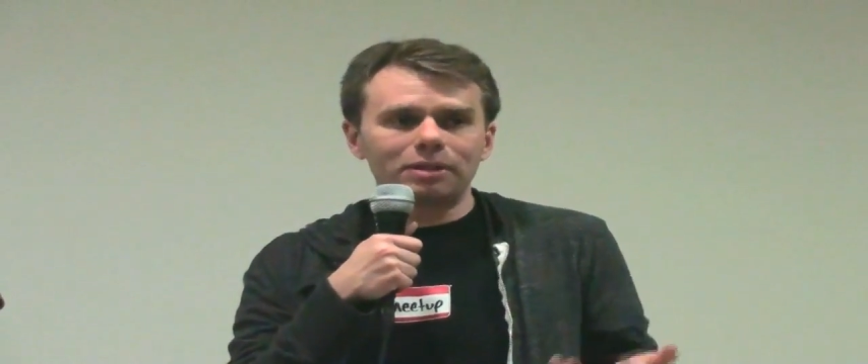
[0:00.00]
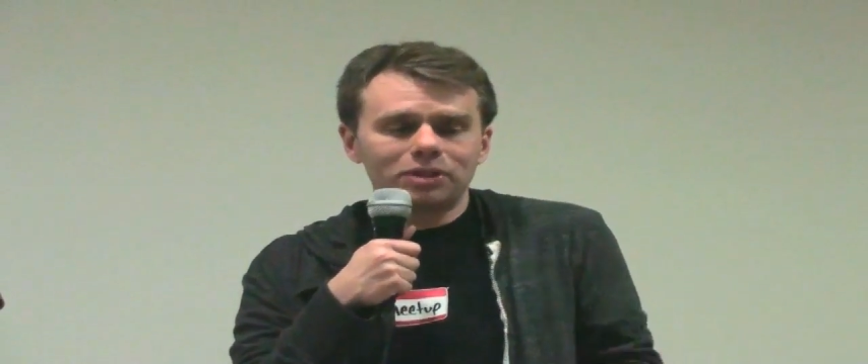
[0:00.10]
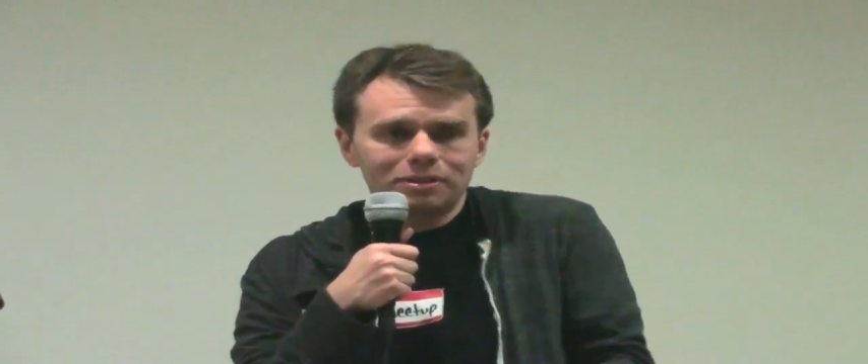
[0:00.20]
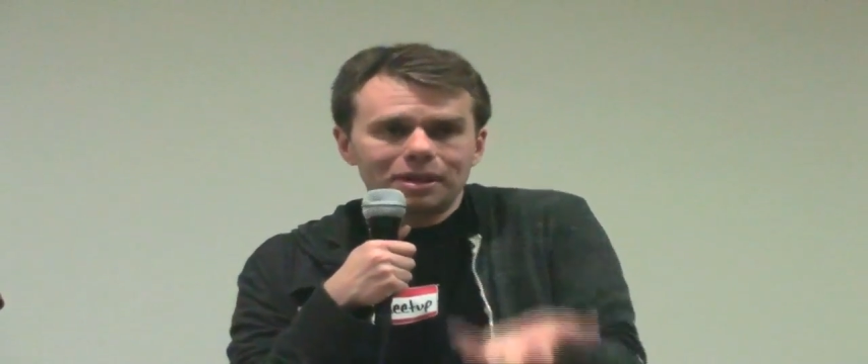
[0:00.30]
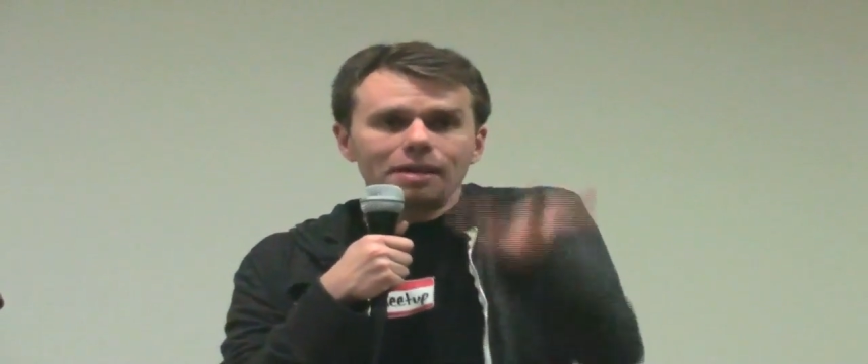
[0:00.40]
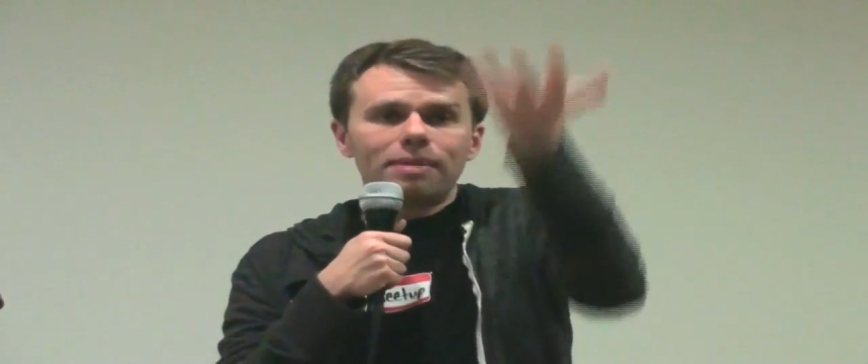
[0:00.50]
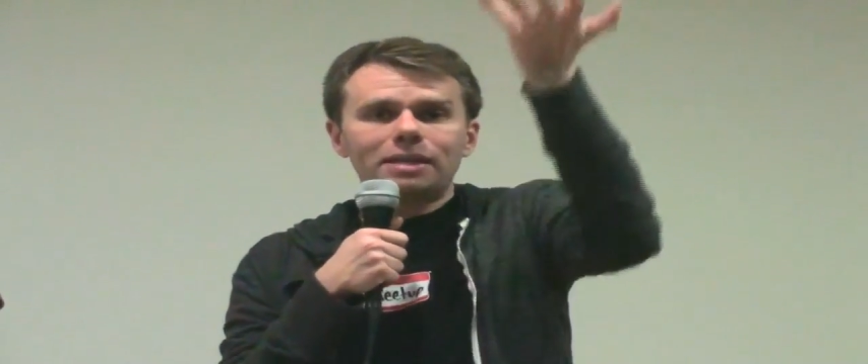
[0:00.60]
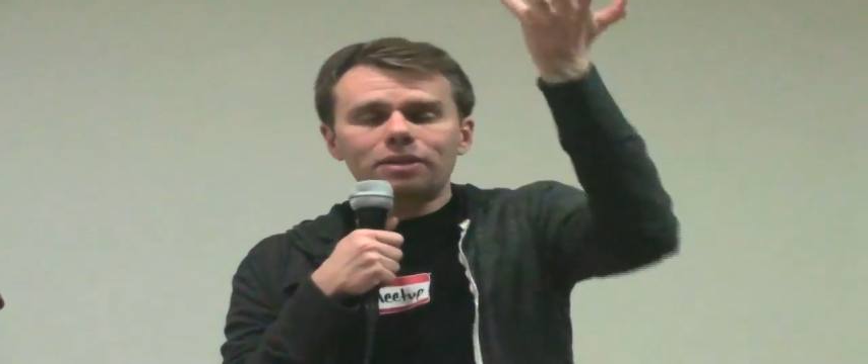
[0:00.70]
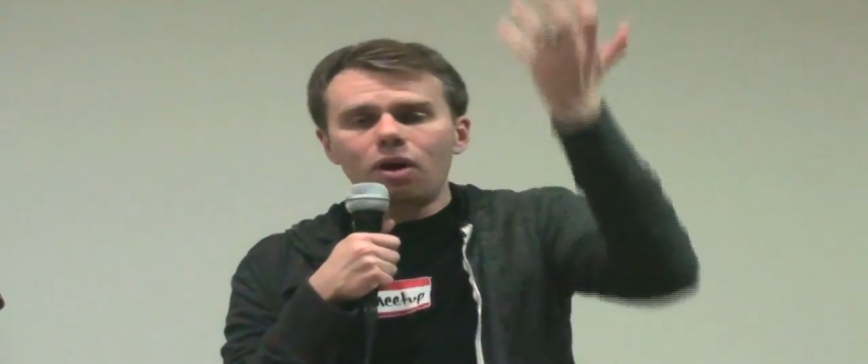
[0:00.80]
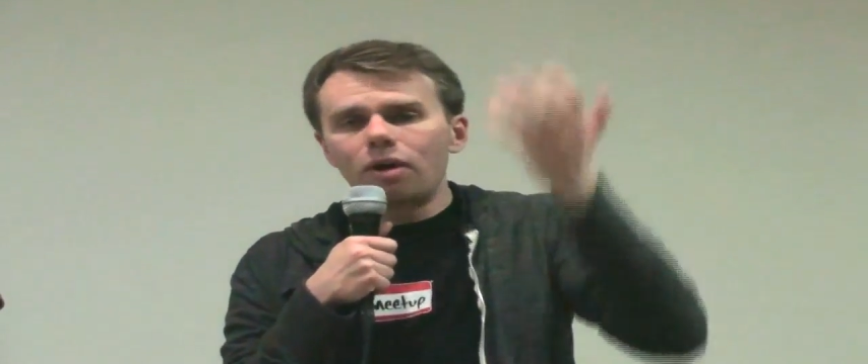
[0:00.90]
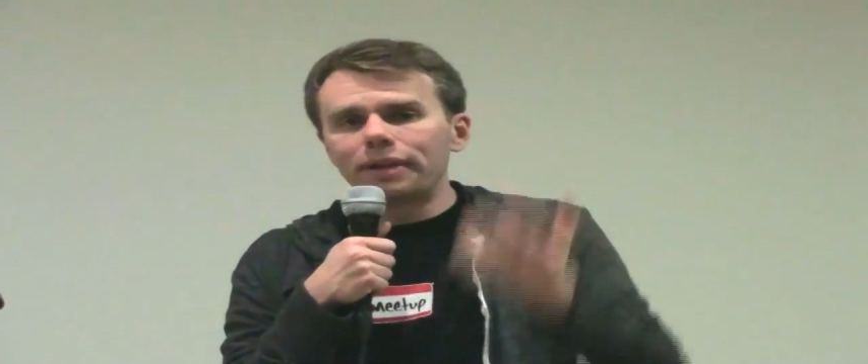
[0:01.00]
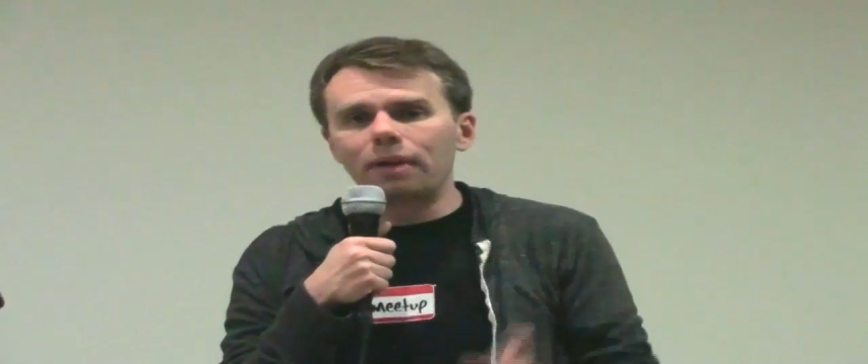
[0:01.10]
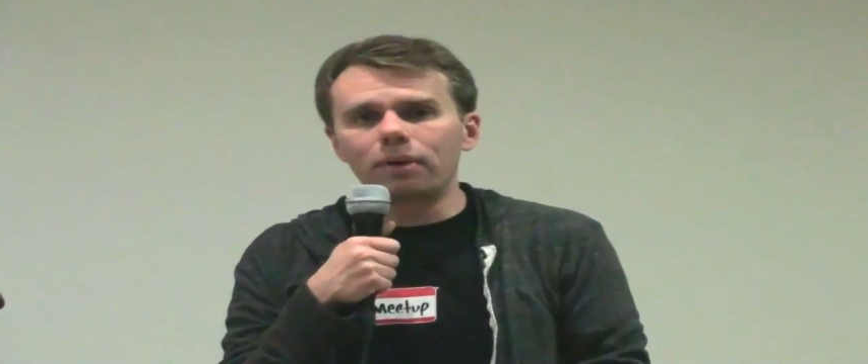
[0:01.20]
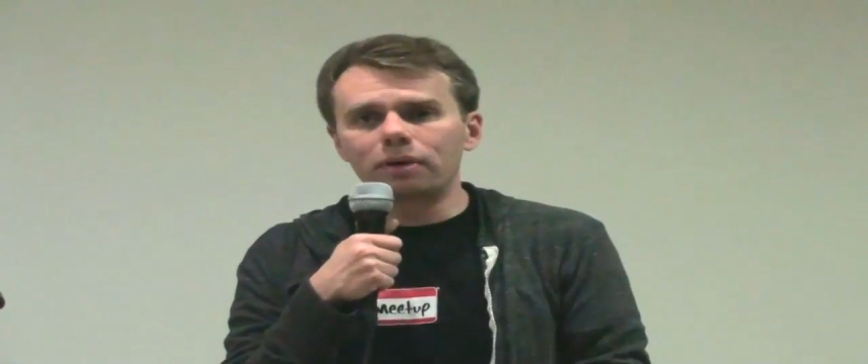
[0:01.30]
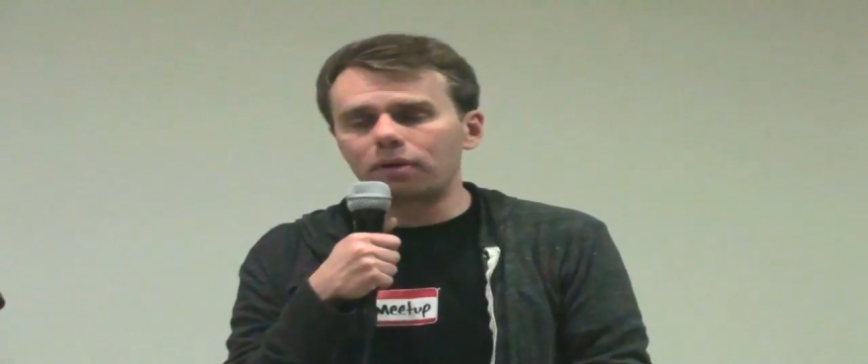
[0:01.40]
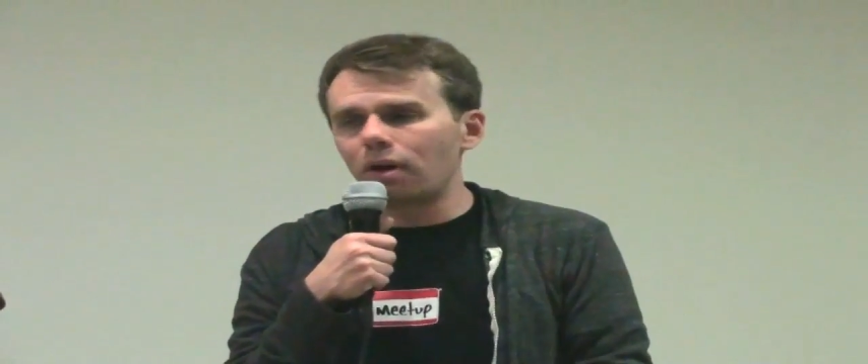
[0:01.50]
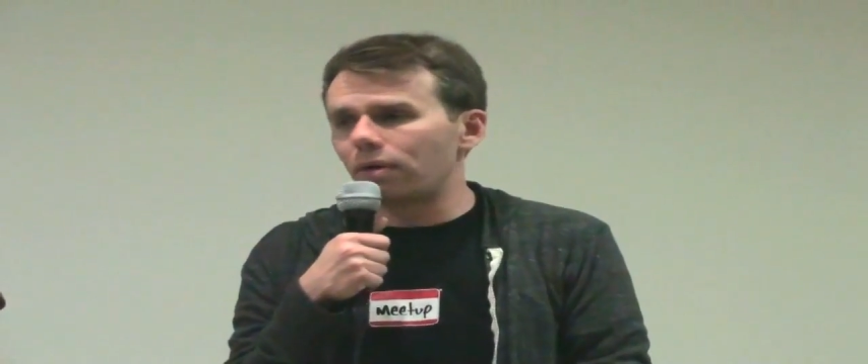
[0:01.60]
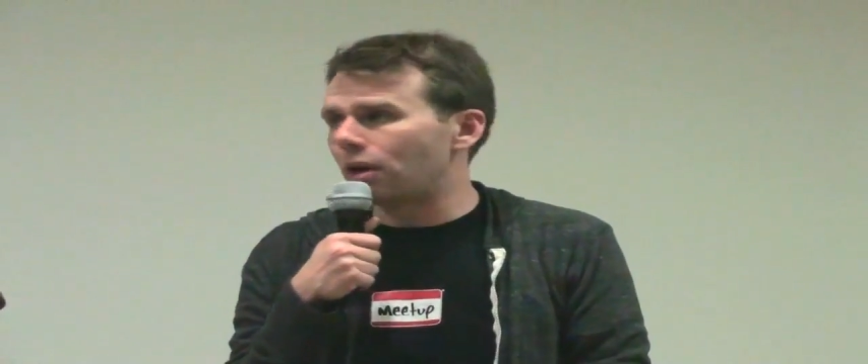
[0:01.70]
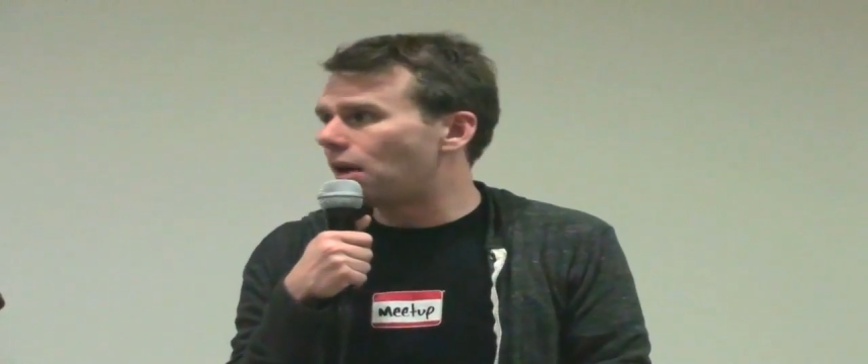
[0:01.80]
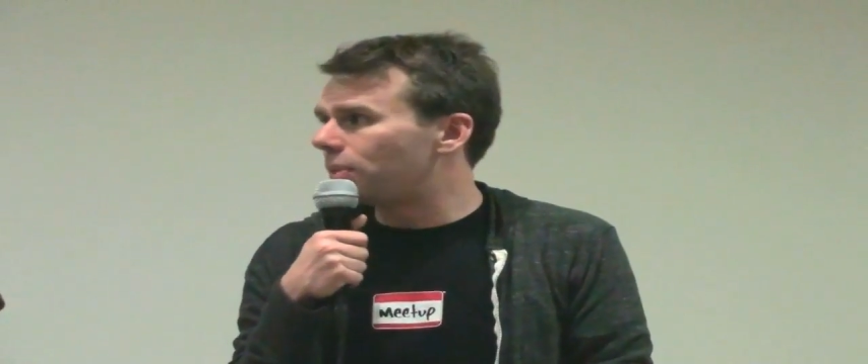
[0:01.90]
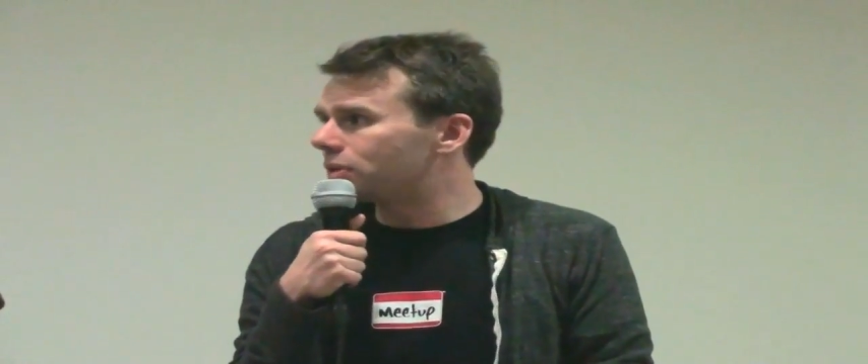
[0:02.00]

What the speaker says: it just makes the whole network grow and all